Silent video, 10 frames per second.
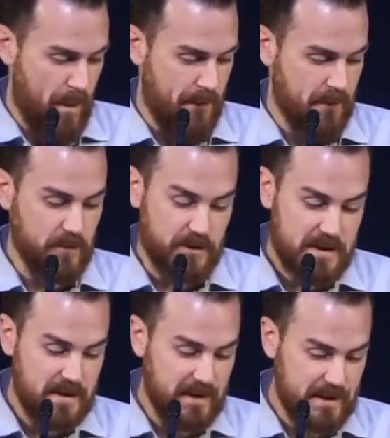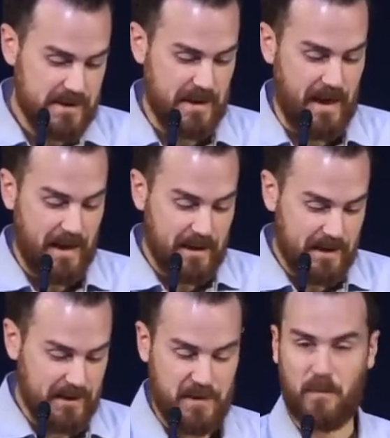So, just again to
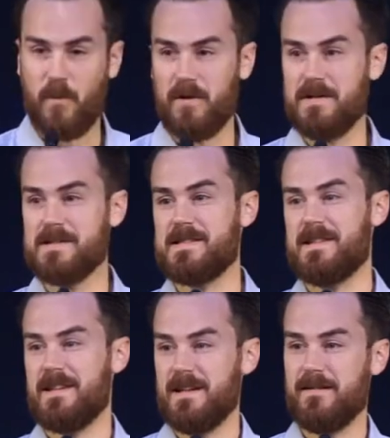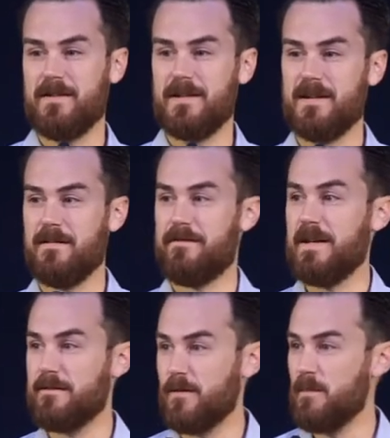highlight the importance of a, a
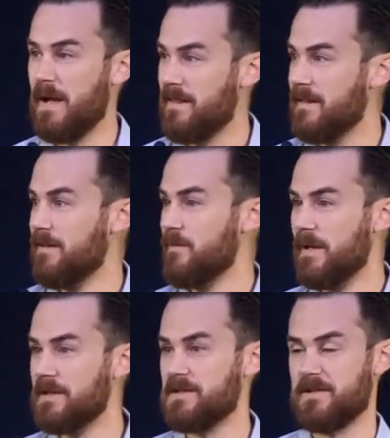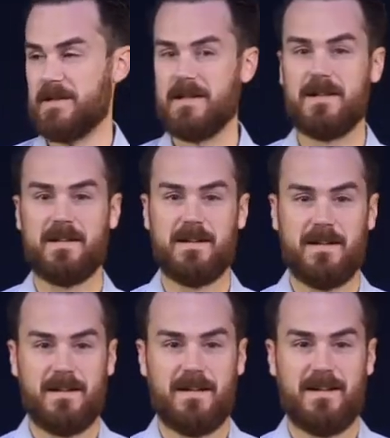faithful method of ministry,
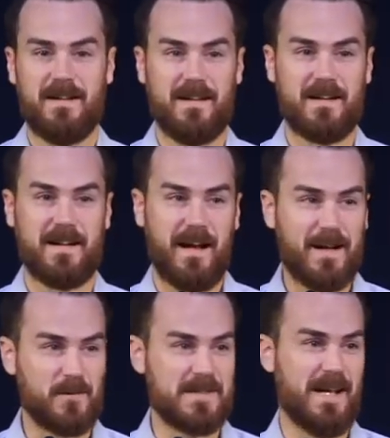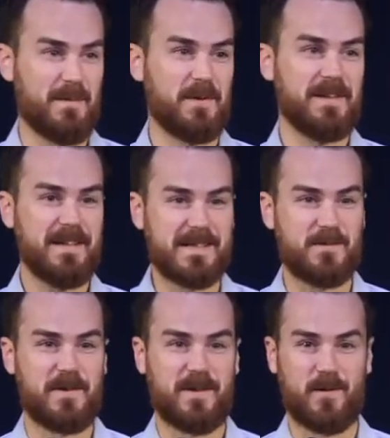uh, God was not pleased
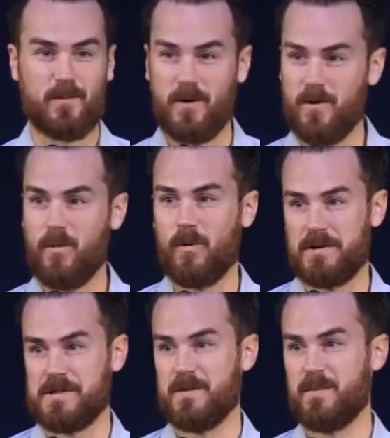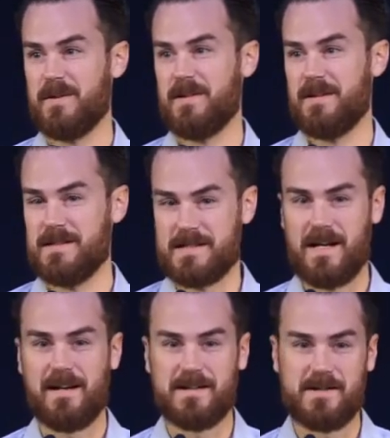with their rogue worship,
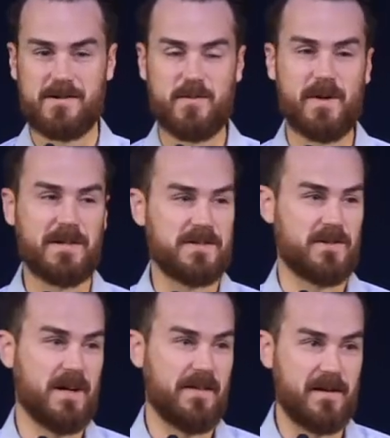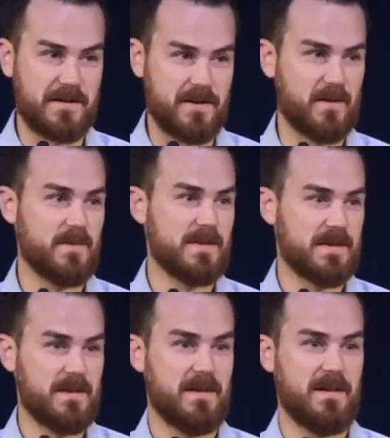deciding to do ministry on their terms,
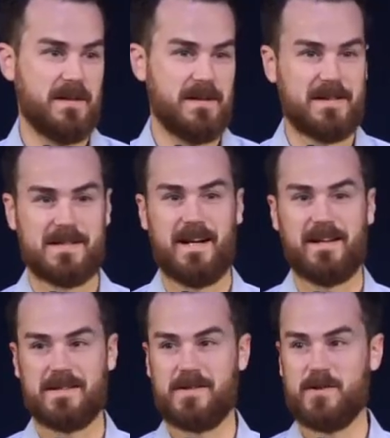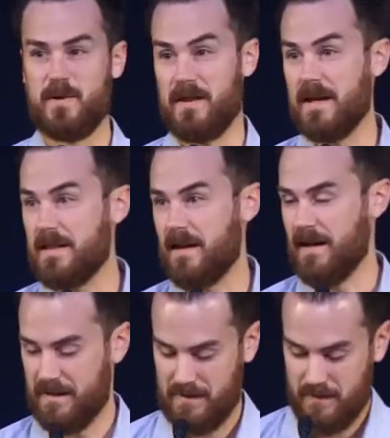deciding to do what they
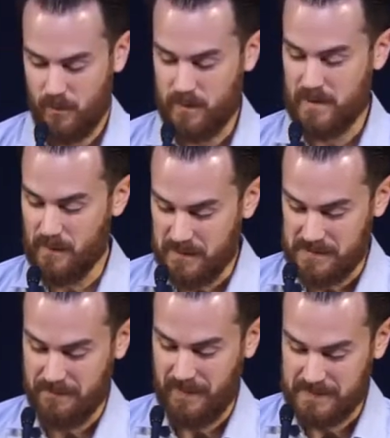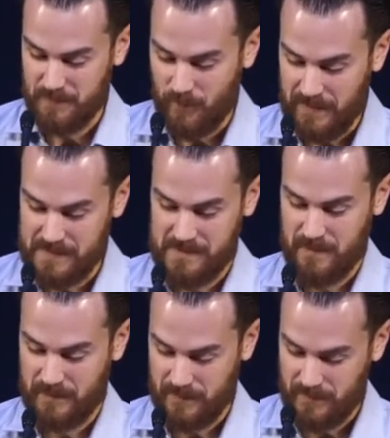thought would be the most effective way to serve
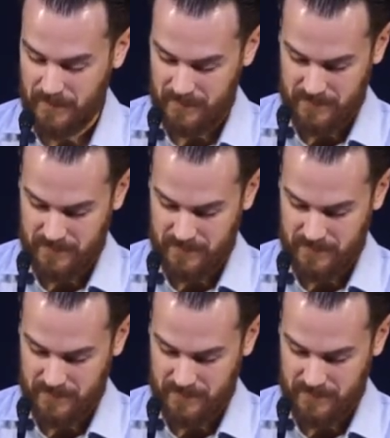the Lord.